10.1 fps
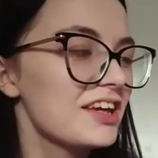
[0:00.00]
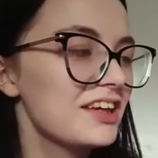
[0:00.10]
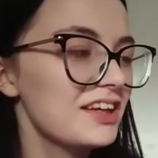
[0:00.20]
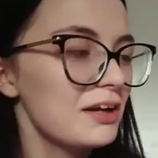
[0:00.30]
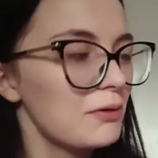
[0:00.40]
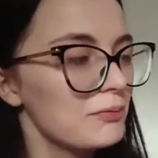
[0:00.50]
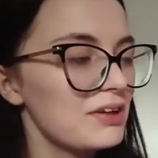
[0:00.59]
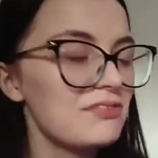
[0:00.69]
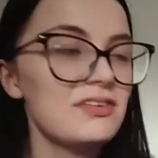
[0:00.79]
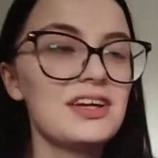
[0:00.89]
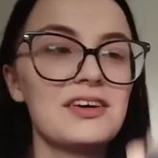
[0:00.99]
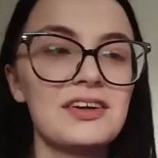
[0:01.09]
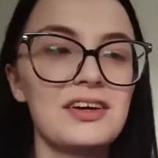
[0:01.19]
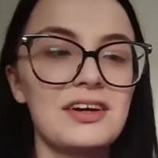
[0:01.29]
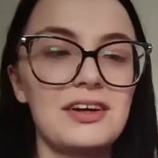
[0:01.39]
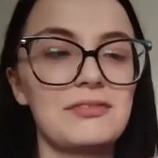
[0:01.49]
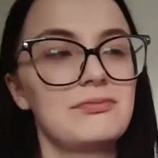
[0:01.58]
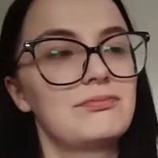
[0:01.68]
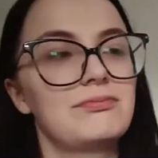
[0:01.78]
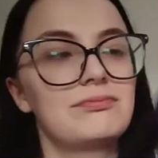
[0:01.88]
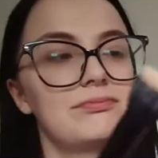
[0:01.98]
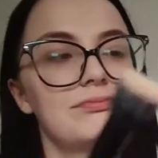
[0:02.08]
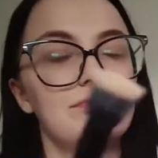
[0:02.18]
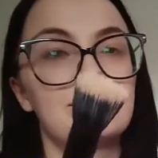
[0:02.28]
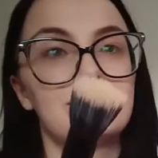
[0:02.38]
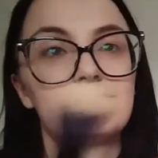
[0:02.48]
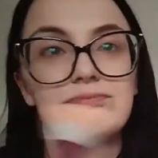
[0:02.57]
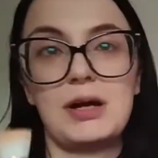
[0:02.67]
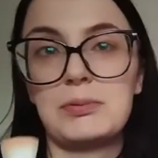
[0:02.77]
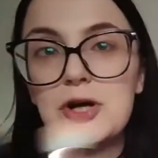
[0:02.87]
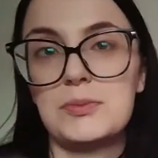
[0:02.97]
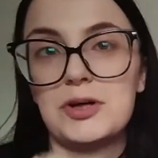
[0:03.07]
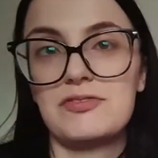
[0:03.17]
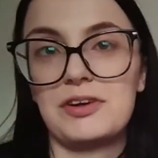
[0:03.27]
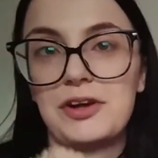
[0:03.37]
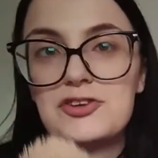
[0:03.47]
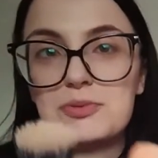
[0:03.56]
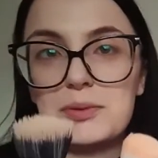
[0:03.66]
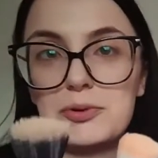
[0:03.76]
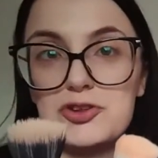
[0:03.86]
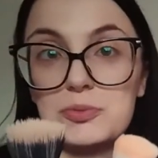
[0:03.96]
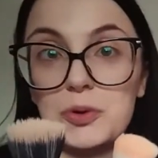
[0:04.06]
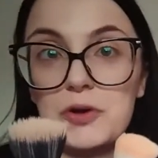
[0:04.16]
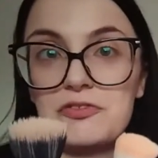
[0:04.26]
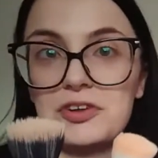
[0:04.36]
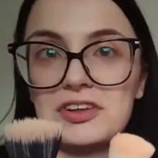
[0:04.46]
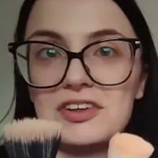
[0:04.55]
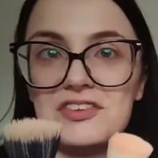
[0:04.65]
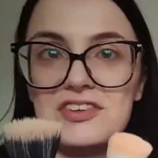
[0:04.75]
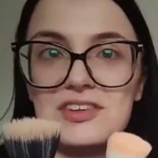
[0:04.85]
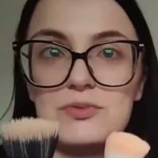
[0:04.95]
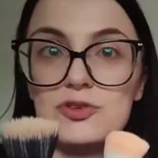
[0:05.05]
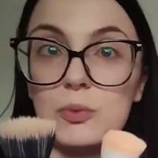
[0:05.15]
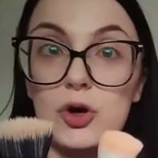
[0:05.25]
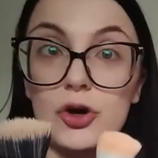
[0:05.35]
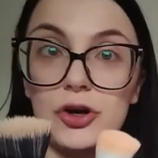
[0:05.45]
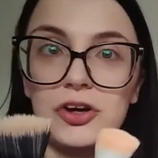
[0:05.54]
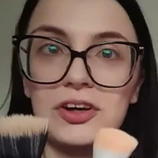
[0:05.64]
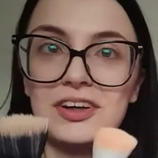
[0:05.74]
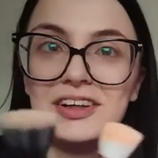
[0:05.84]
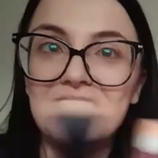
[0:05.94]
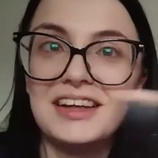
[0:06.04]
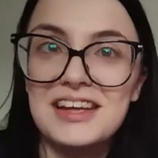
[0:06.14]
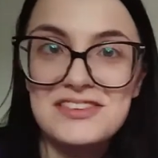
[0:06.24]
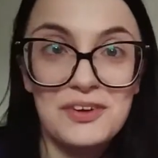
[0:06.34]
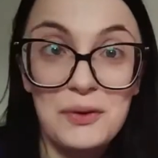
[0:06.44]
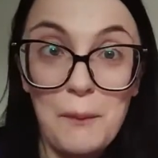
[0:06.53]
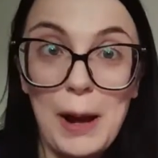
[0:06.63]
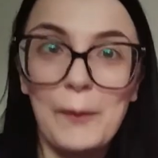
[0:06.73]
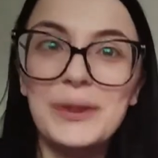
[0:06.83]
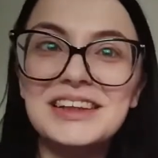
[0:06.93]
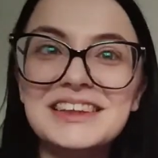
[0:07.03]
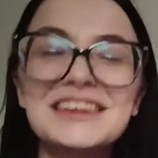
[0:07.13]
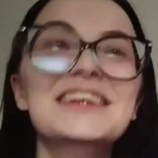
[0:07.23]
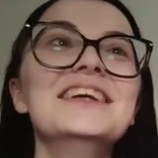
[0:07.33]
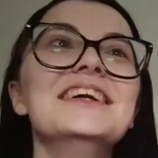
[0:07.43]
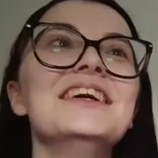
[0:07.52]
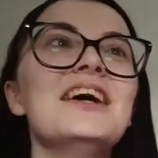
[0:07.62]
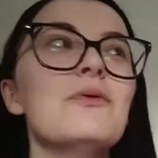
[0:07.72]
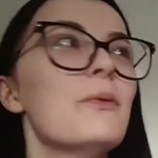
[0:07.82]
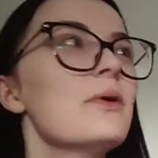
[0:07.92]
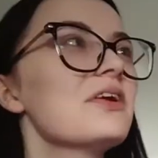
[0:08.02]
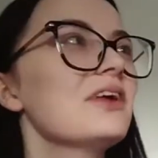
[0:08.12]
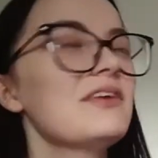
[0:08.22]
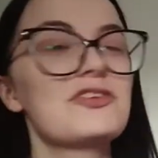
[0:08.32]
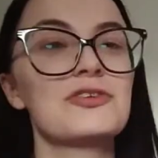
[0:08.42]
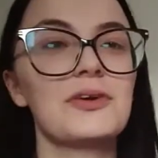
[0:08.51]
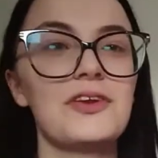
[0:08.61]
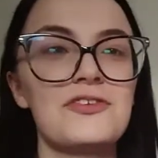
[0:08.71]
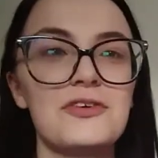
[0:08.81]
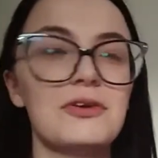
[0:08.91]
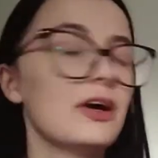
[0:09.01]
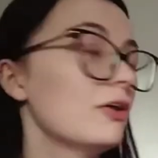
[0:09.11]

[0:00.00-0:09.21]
You know, I'm definitely gonna apply my foundation with a brush more often because it seems to work. It's like, wow. Why did I never try this sooner?